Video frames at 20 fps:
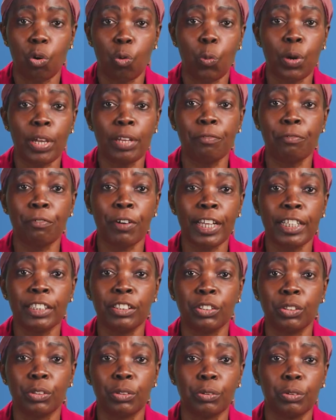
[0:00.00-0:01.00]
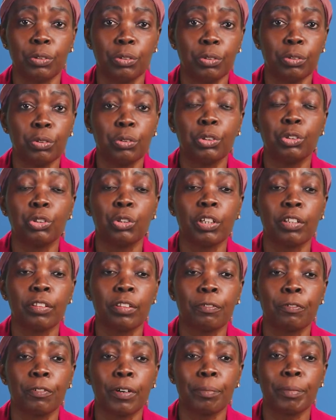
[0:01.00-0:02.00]
We invite you to join
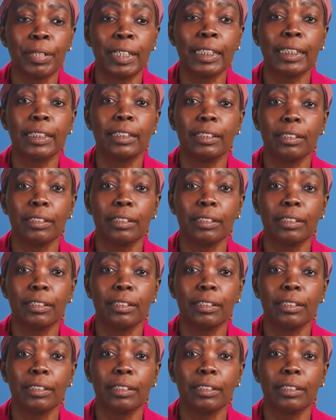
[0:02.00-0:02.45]
the family.